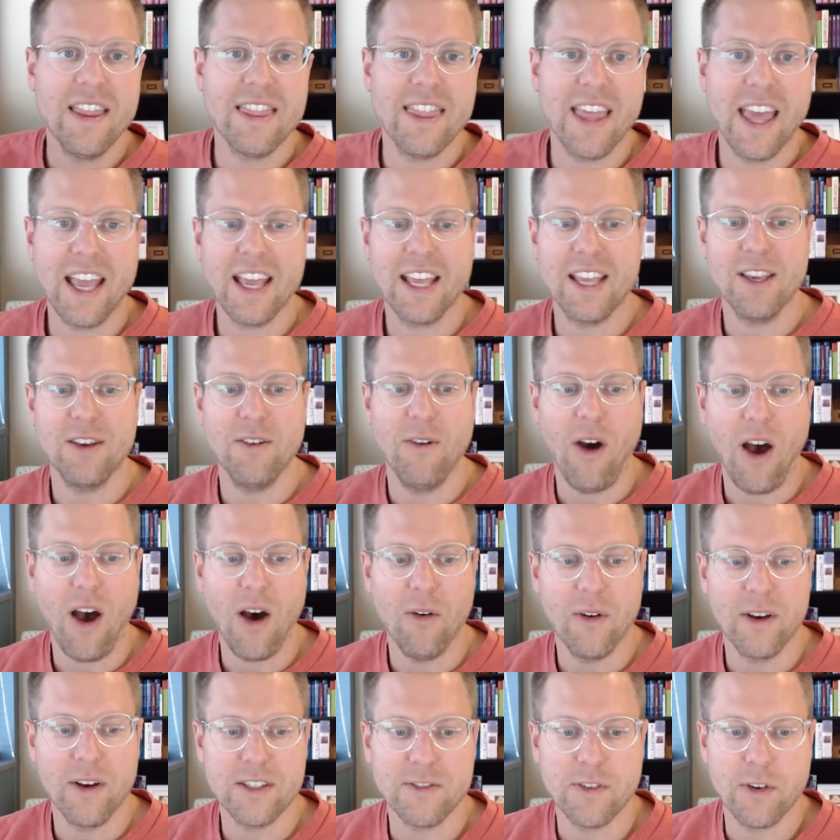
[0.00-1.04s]
Thank you
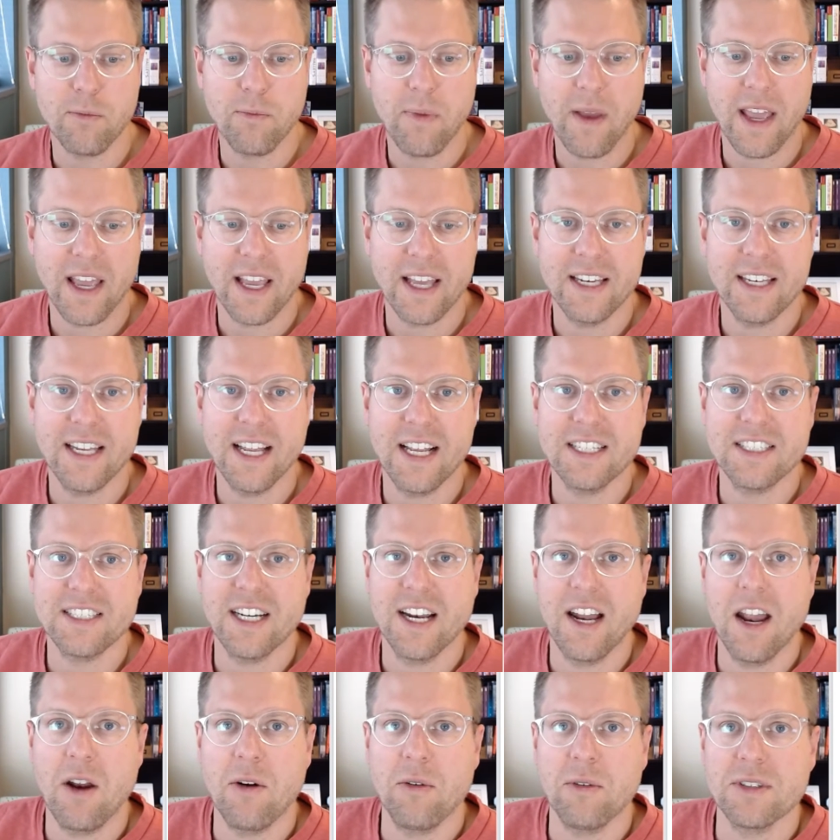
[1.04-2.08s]
always for paying
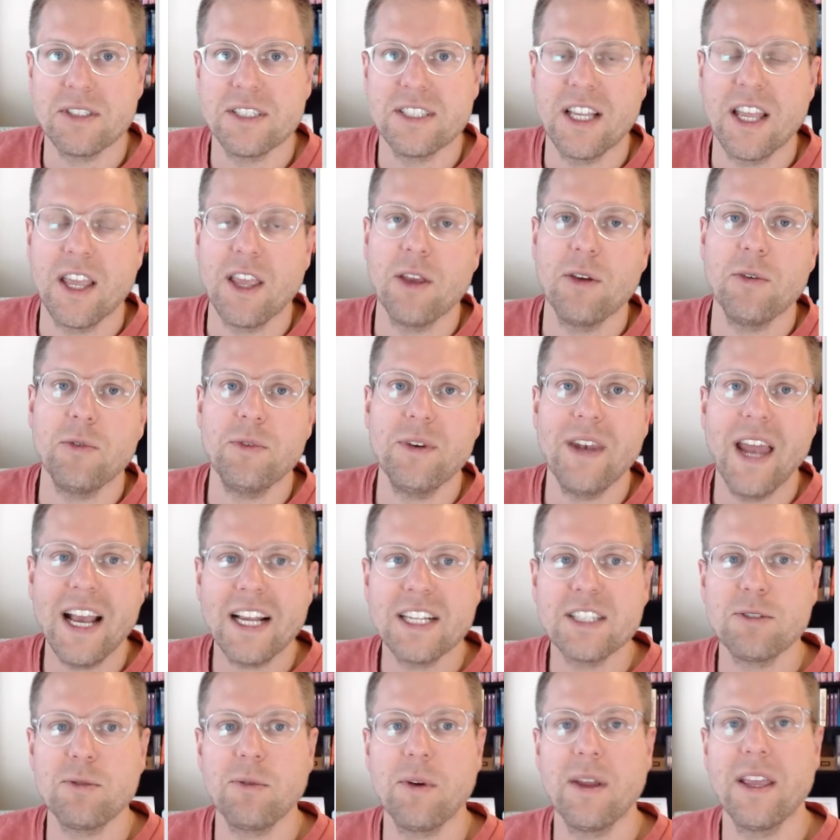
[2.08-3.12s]
attention, and we'll see you
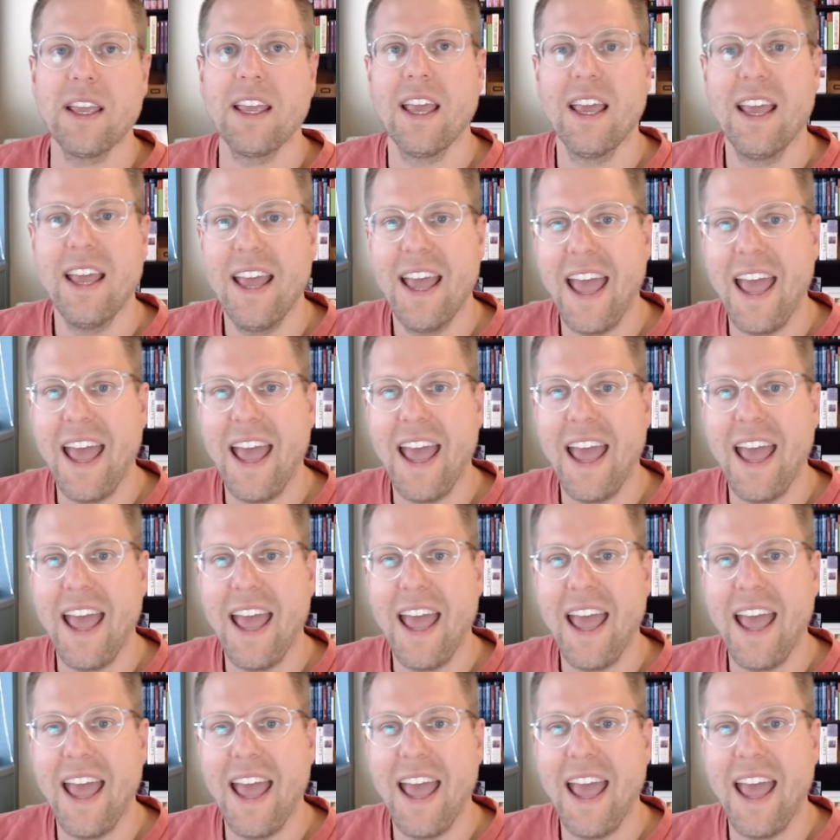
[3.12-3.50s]
next week